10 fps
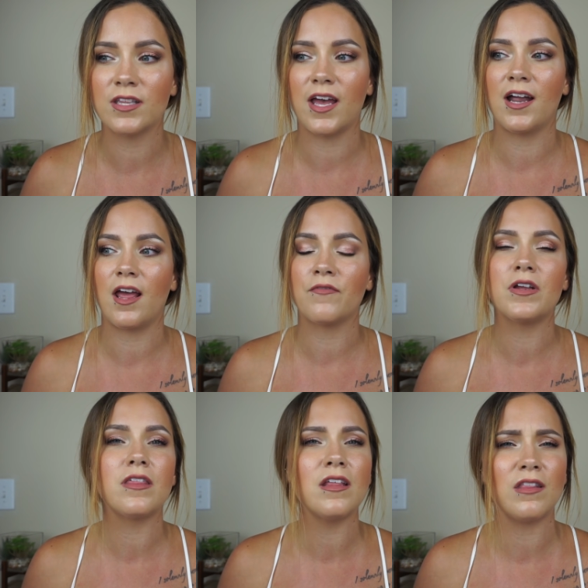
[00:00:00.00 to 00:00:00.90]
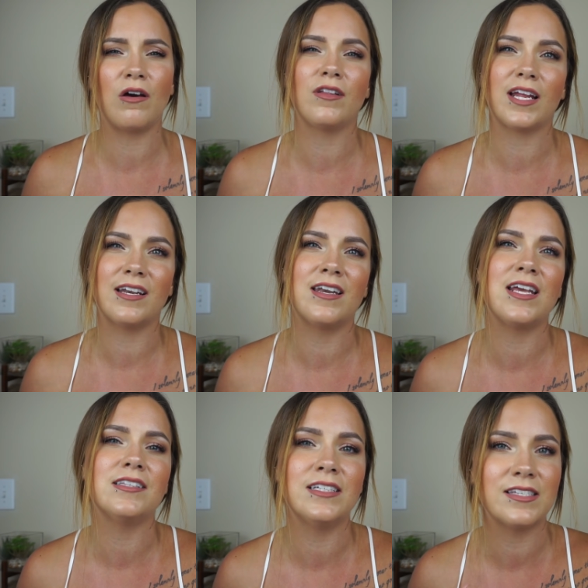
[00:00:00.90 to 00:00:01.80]
They had everything though like
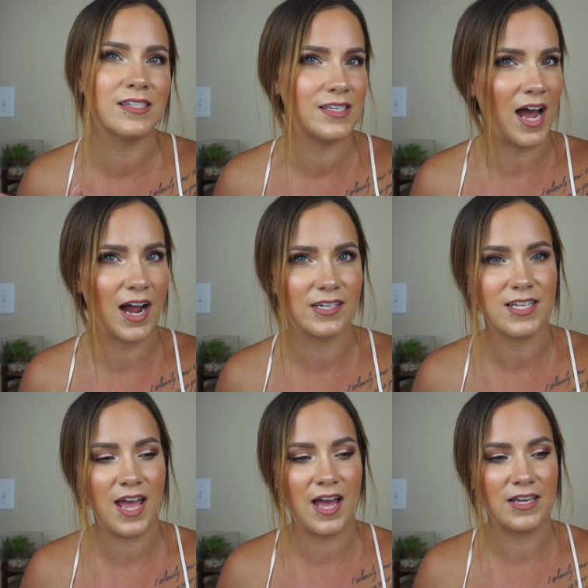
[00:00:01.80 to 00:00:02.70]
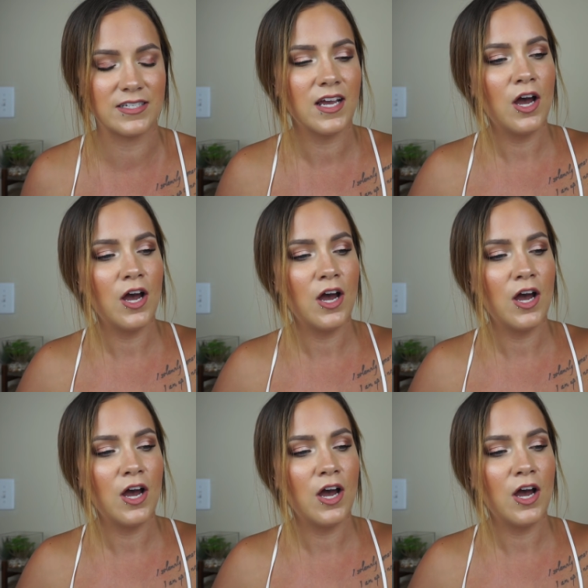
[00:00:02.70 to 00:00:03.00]
neatly stacked and